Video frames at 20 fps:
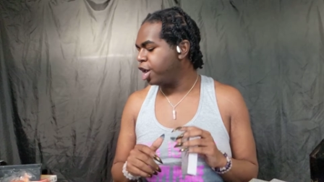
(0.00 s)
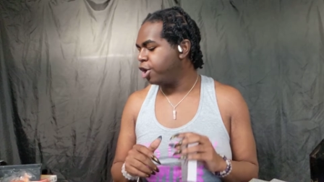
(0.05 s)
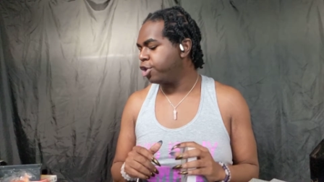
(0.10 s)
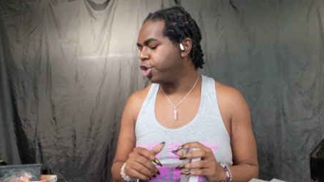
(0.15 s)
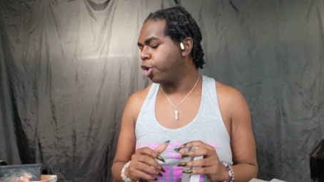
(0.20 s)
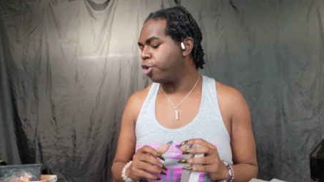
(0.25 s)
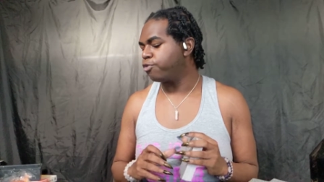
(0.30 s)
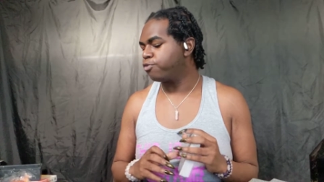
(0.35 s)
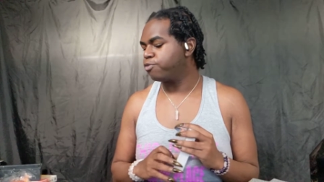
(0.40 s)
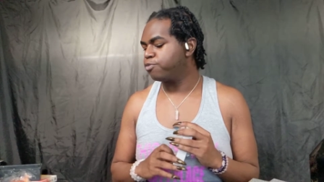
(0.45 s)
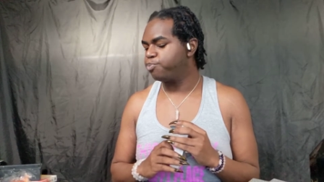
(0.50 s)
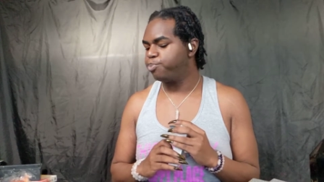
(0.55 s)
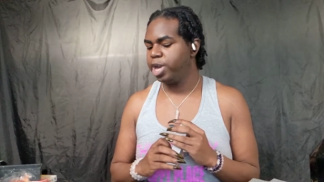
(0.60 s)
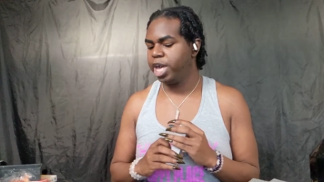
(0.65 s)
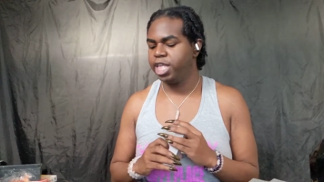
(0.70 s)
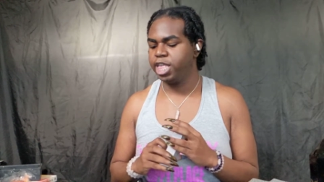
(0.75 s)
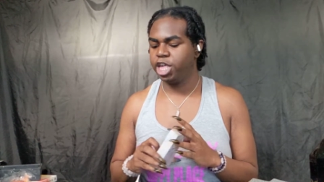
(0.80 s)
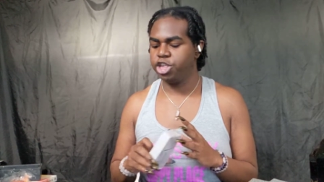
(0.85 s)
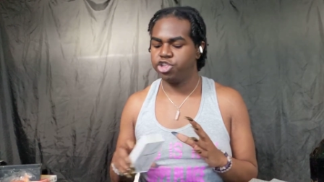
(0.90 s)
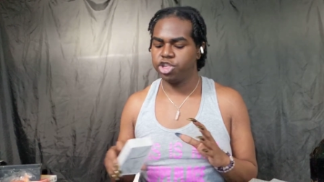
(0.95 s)
You don't
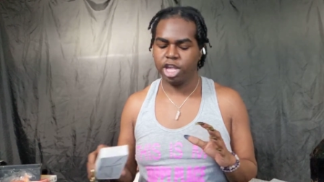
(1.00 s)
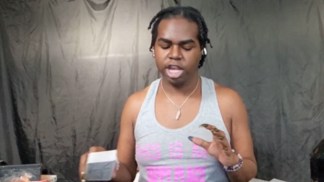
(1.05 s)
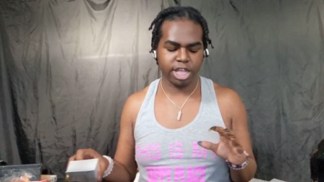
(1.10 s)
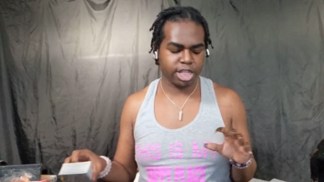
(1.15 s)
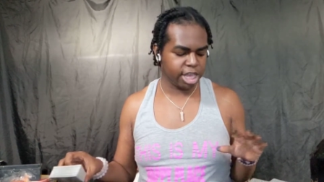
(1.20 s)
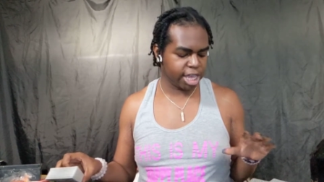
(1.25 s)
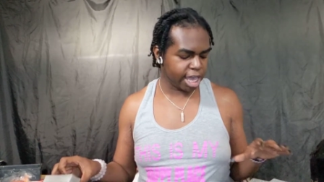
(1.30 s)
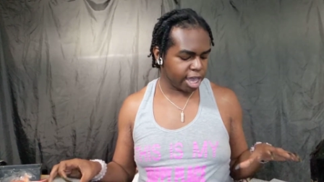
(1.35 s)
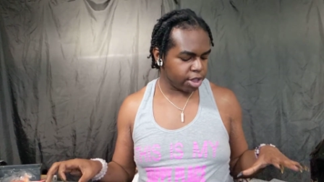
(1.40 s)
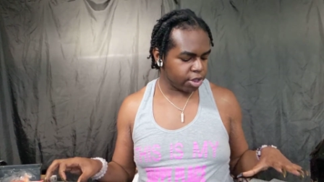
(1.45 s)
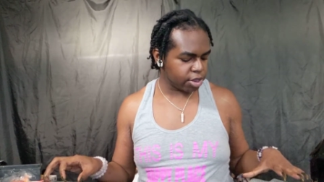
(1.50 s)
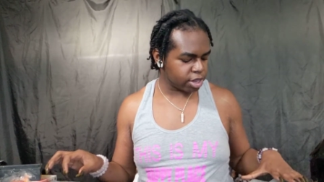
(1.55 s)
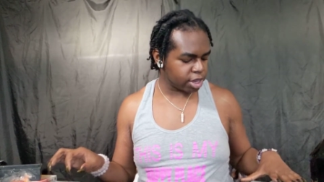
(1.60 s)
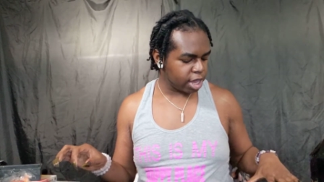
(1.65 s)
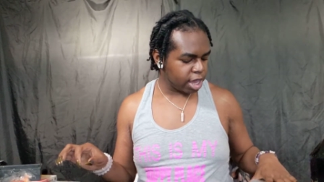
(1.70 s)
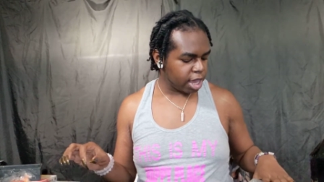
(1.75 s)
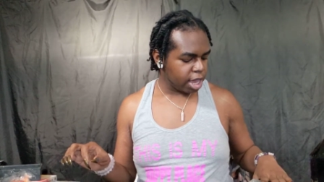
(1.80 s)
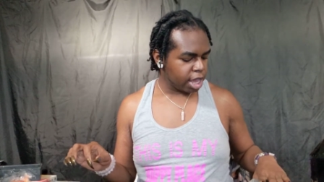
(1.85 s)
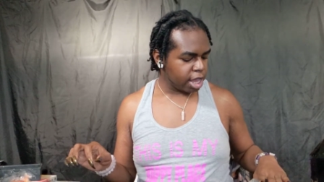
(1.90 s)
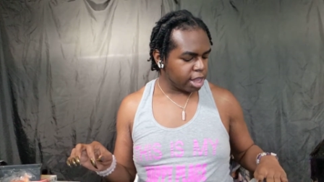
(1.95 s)
pay attention to anything else.
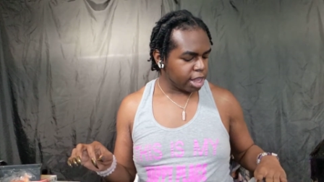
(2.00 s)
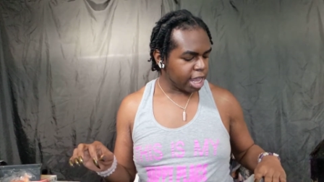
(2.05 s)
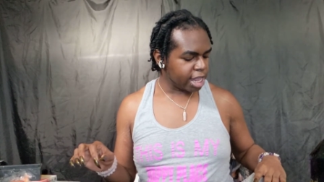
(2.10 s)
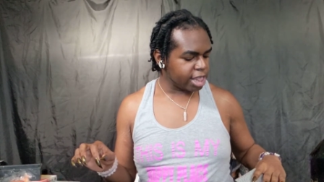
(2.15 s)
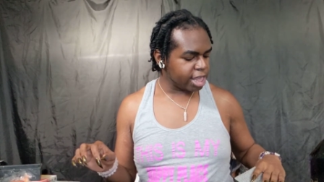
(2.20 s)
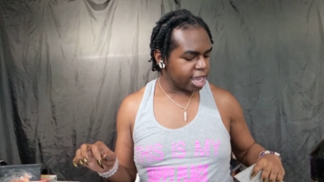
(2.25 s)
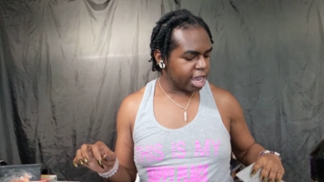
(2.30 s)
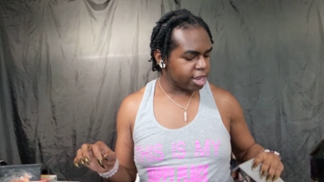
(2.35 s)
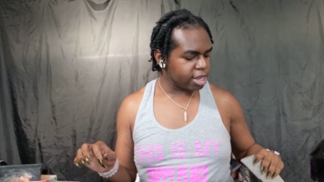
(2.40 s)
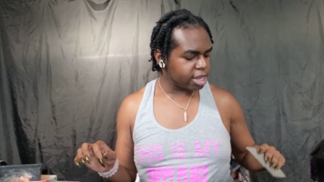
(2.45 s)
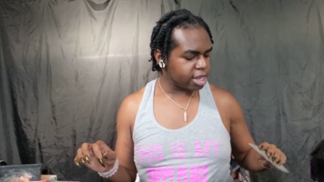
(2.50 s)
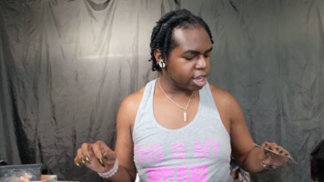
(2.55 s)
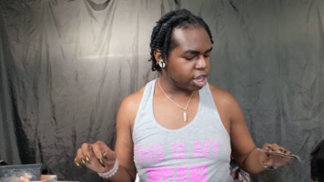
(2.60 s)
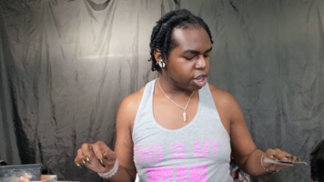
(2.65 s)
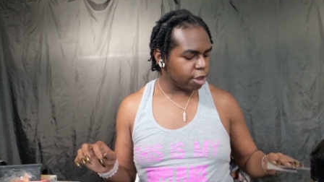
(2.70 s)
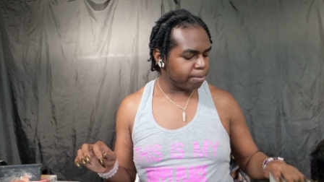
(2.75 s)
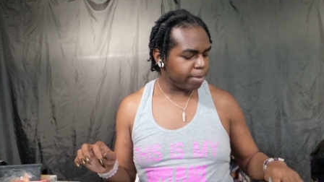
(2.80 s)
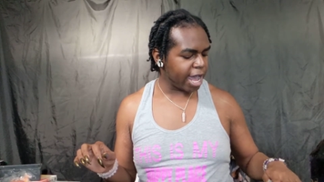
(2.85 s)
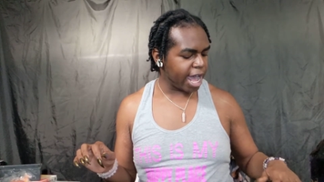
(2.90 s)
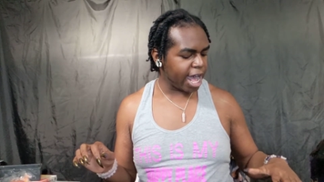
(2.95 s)
Nothing else is in
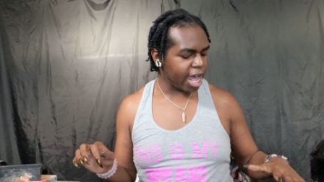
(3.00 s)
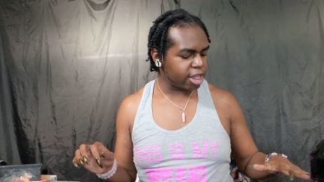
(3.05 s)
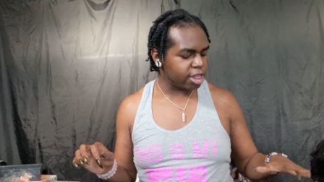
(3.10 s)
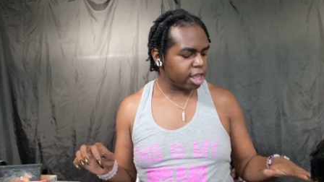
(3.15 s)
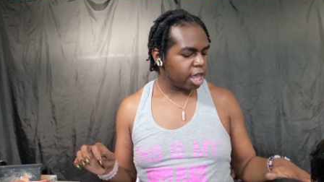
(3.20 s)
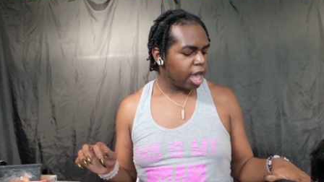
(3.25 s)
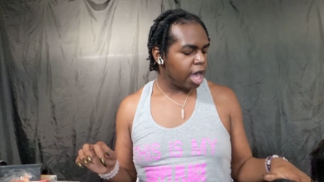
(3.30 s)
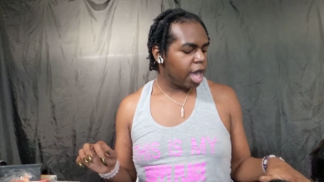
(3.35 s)
your path.